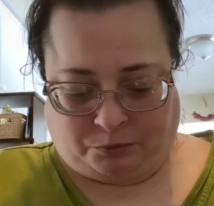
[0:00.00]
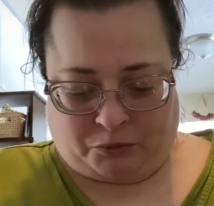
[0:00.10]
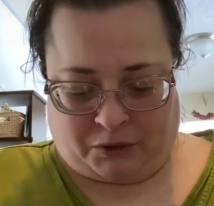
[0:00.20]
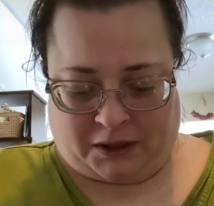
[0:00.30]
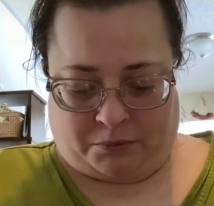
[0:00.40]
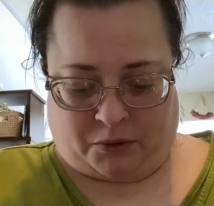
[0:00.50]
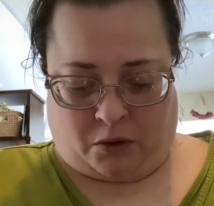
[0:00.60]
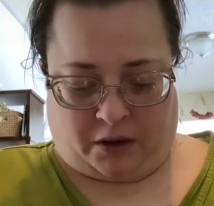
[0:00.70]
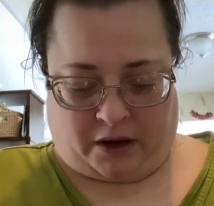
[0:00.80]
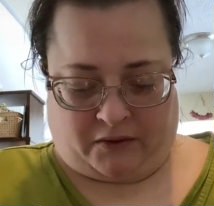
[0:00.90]
We didn't put a
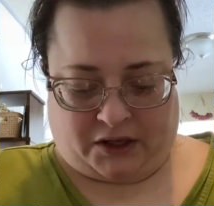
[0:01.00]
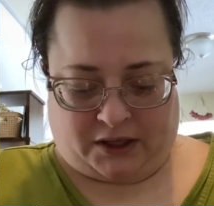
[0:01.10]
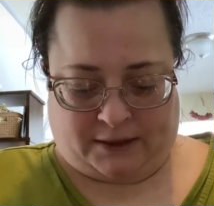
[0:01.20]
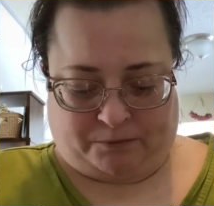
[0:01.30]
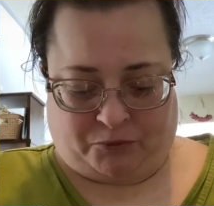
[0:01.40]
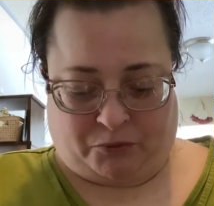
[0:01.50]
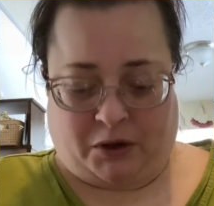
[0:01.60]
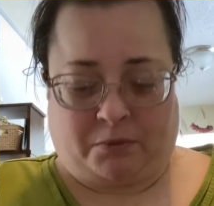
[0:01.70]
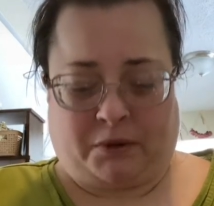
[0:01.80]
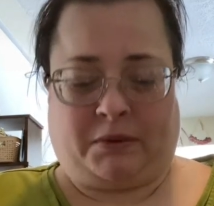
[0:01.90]
whole lot of veggies. We
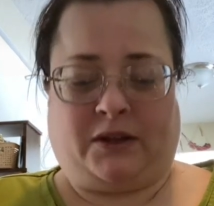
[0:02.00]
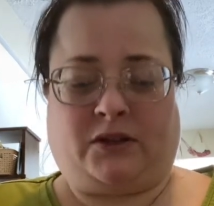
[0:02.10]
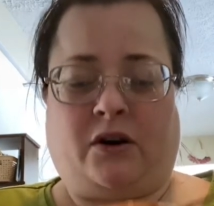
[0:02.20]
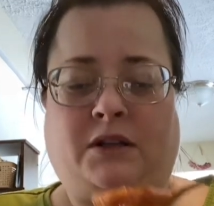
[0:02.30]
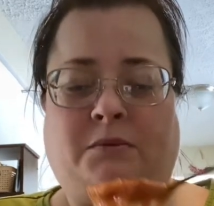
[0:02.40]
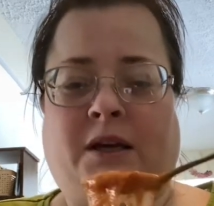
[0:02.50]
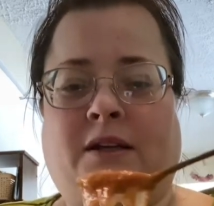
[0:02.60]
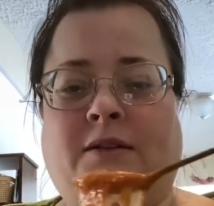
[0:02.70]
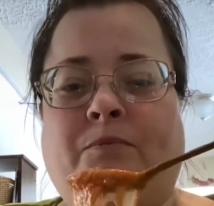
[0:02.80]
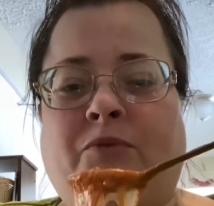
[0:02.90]
don't put beans in ours
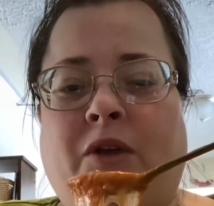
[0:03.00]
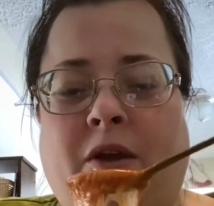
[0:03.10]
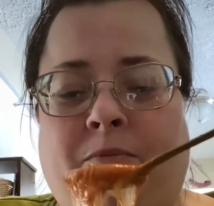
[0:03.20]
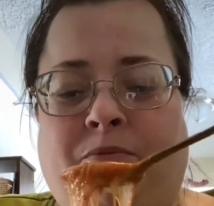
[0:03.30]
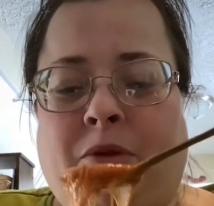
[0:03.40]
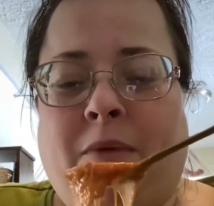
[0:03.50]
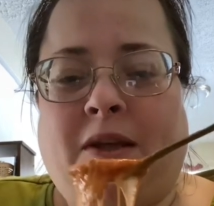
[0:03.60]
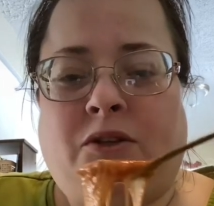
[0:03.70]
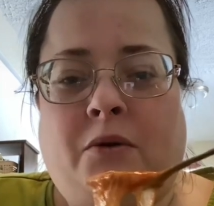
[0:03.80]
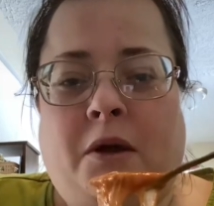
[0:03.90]
because
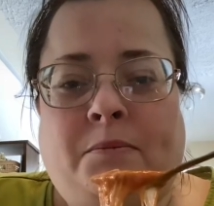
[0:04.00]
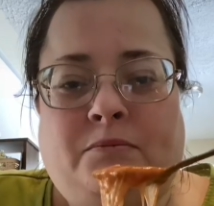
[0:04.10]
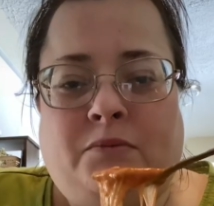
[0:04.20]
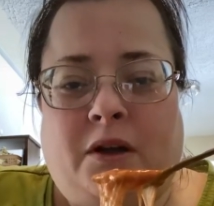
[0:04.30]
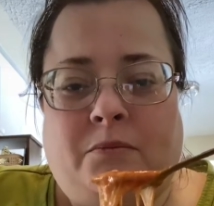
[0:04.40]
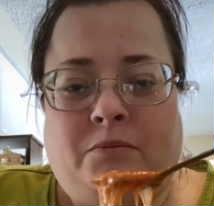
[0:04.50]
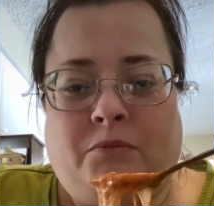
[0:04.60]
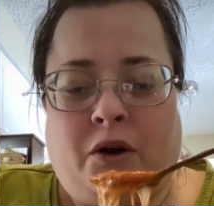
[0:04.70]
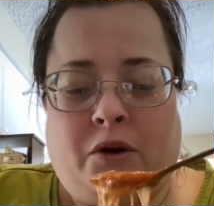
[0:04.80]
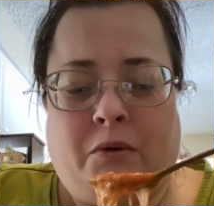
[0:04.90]
beans don't
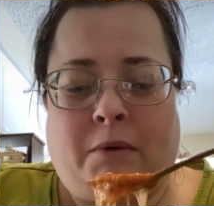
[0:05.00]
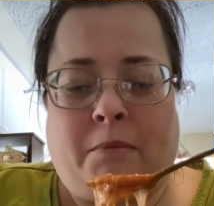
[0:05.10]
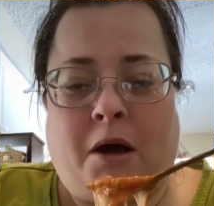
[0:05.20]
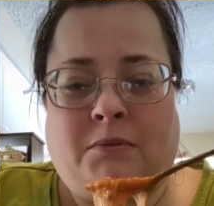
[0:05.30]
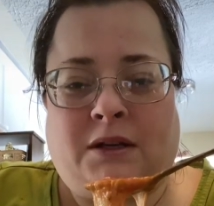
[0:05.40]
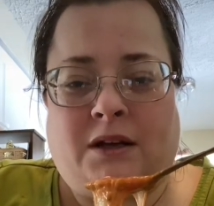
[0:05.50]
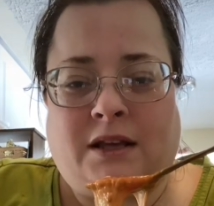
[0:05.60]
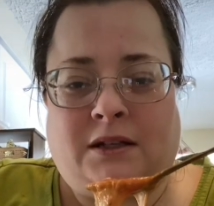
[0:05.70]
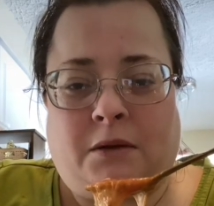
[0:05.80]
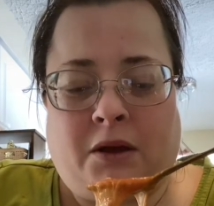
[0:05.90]
agree with my mom's and my
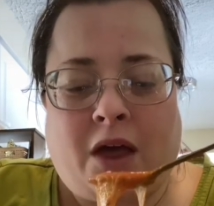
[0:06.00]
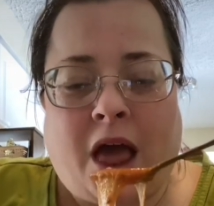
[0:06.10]
stomach.